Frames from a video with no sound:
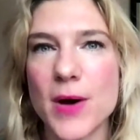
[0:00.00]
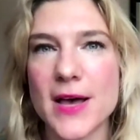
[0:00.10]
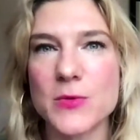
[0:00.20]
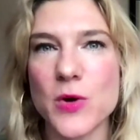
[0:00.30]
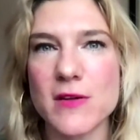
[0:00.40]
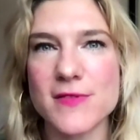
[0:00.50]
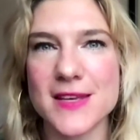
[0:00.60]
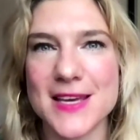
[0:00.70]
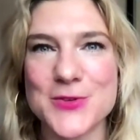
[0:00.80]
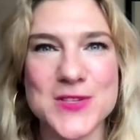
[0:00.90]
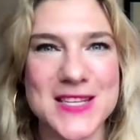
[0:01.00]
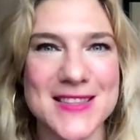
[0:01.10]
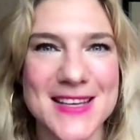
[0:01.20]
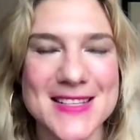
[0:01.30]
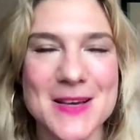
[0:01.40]
But one of the
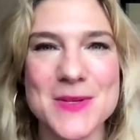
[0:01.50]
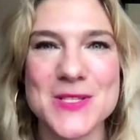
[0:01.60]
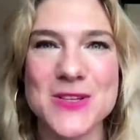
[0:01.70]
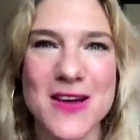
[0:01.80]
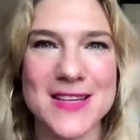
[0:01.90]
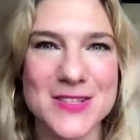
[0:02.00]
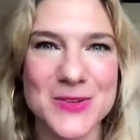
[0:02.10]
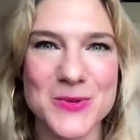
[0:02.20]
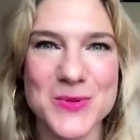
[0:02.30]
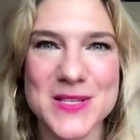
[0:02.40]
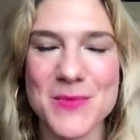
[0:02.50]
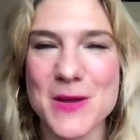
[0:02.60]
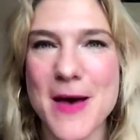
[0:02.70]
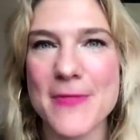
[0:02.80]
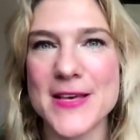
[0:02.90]
interesting things, I was talking to
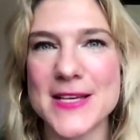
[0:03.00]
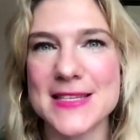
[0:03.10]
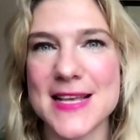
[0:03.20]
someone about this,